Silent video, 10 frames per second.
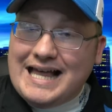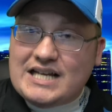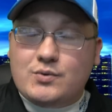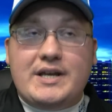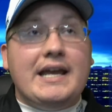
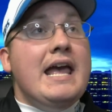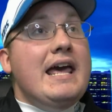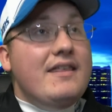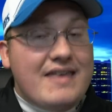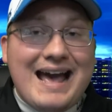week.
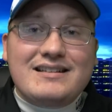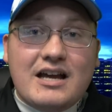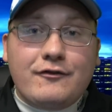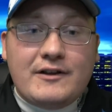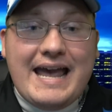That
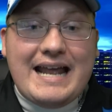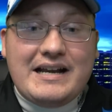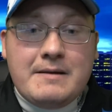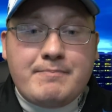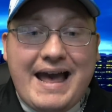definitely had an
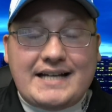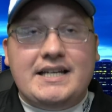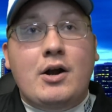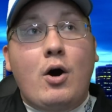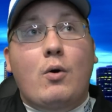impact.
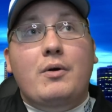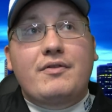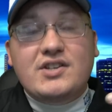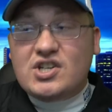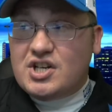And
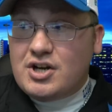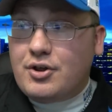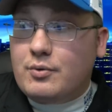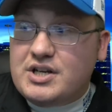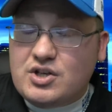this is another
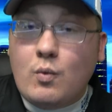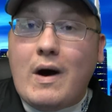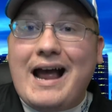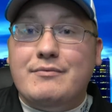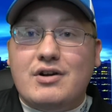reason
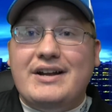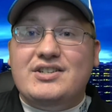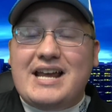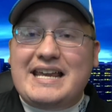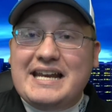why I'm trying to
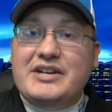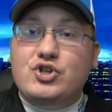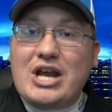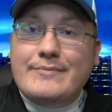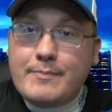say getting
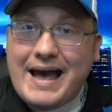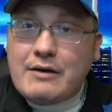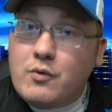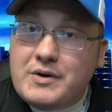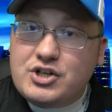Jamo back
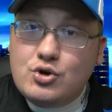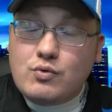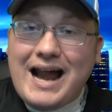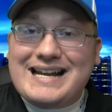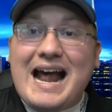when we do
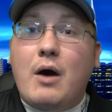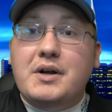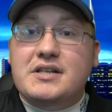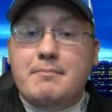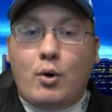right now
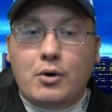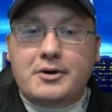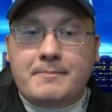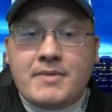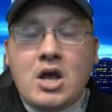is
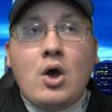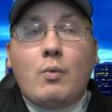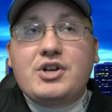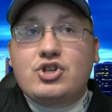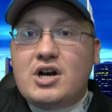important.
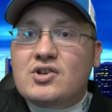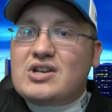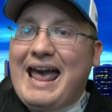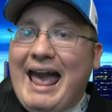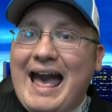We just
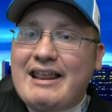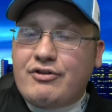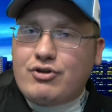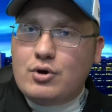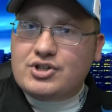had a
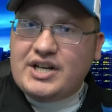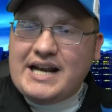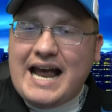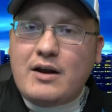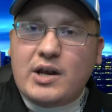Thursday
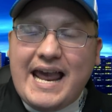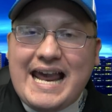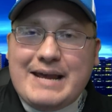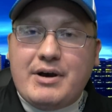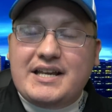night
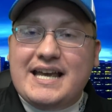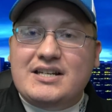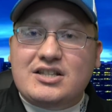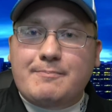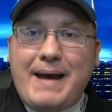game
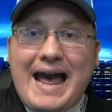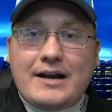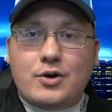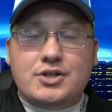against the Packers.